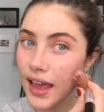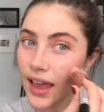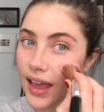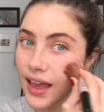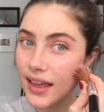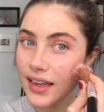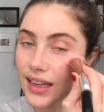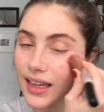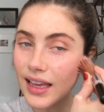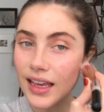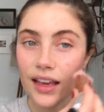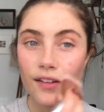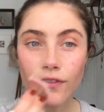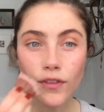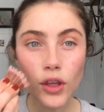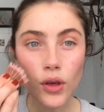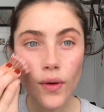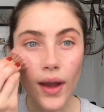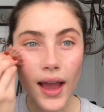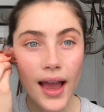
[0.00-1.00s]
And
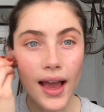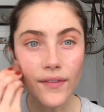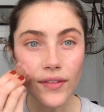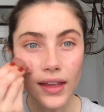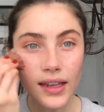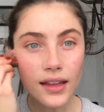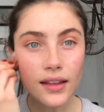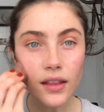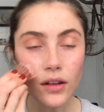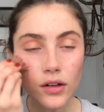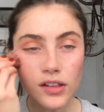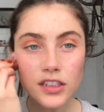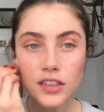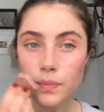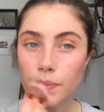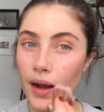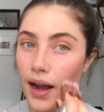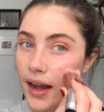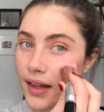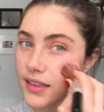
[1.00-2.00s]
if you have any little
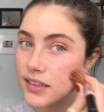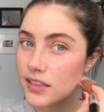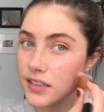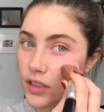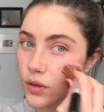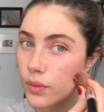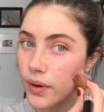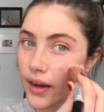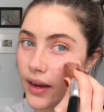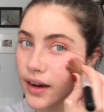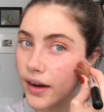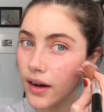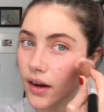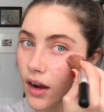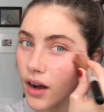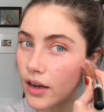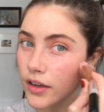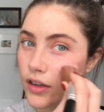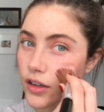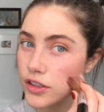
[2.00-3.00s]
spots to wear
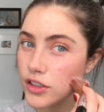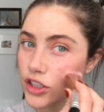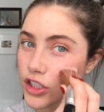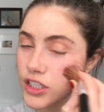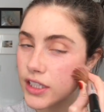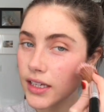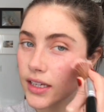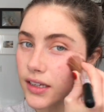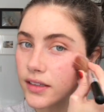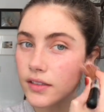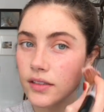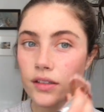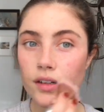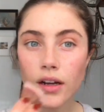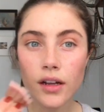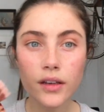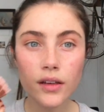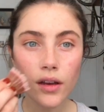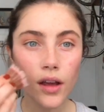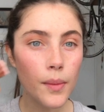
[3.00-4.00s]
on your cheeks or
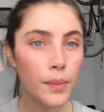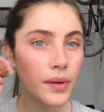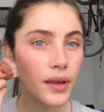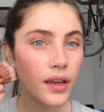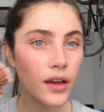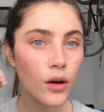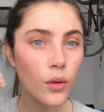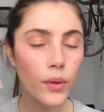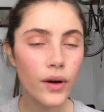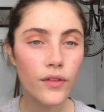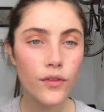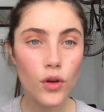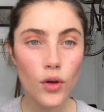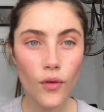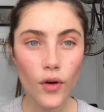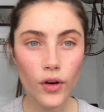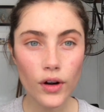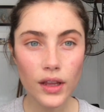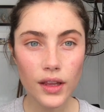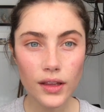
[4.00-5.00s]
on up here where you've
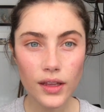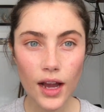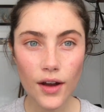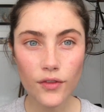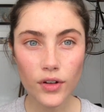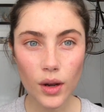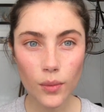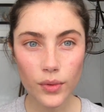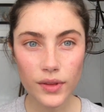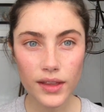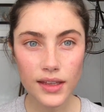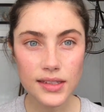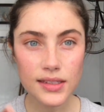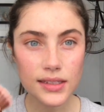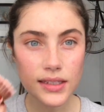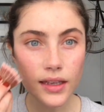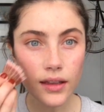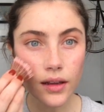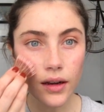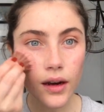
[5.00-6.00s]
already covered up with
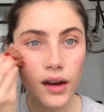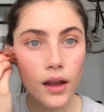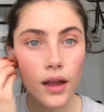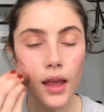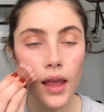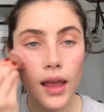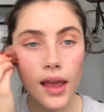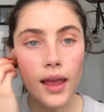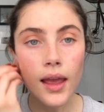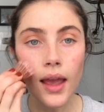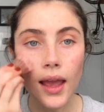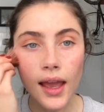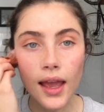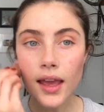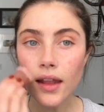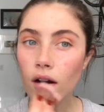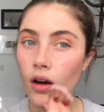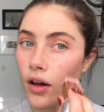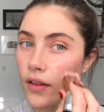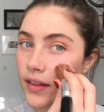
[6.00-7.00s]
concealer
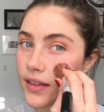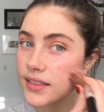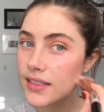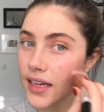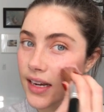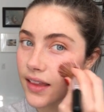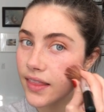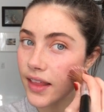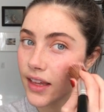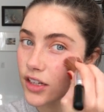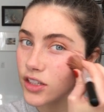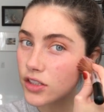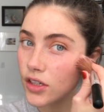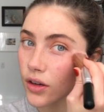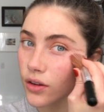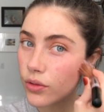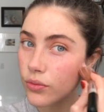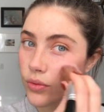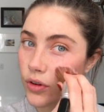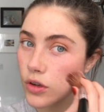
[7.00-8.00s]
and all of a sudden they
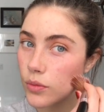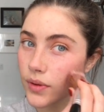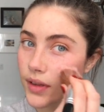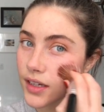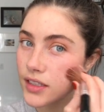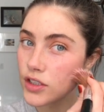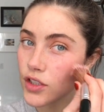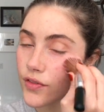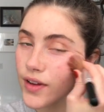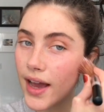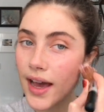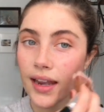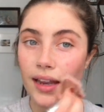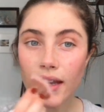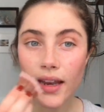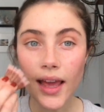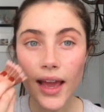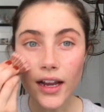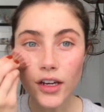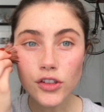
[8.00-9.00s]
show through because you've
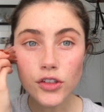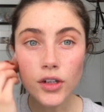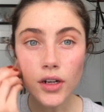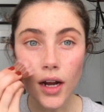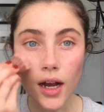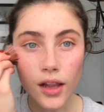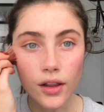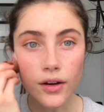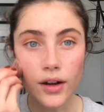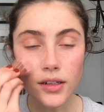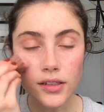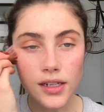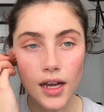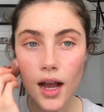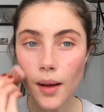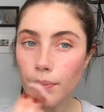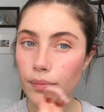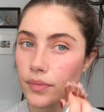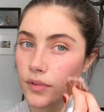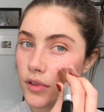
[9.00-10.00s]
added extra color on
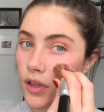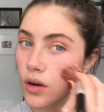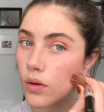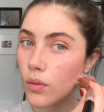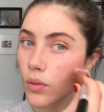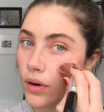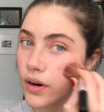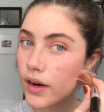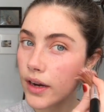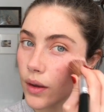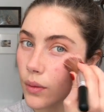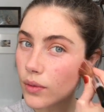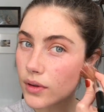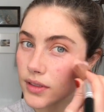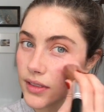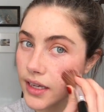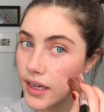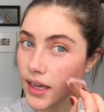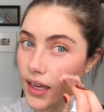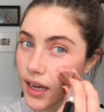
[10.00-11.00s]
top, don't worry, we'll
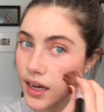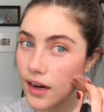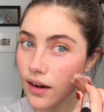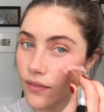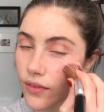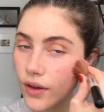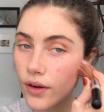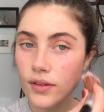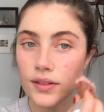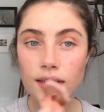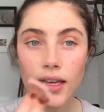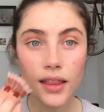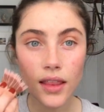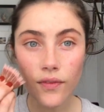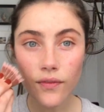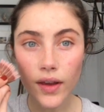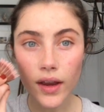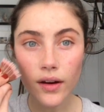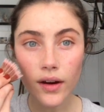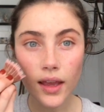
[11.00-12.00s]
take care of those at
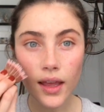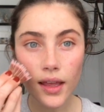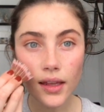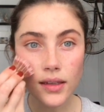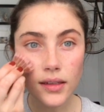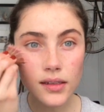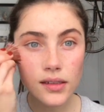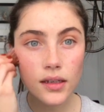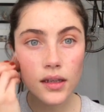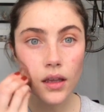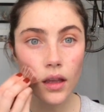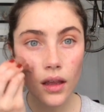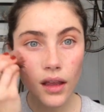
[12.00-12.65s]
the very end.